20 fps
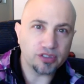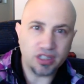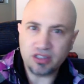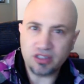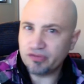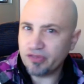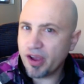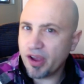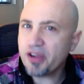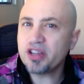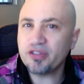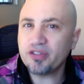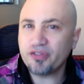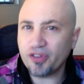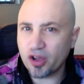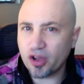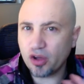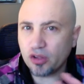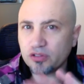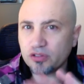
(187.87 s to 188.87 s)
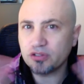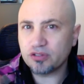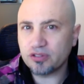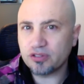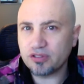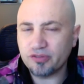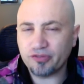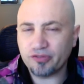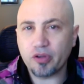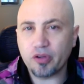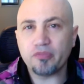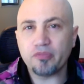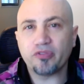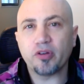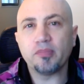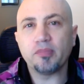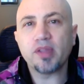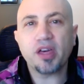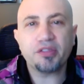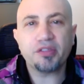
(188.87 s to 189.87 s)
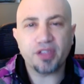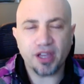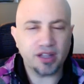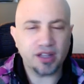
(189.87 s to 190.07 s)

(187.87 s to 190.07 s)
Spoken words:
It's very difficult from nothing.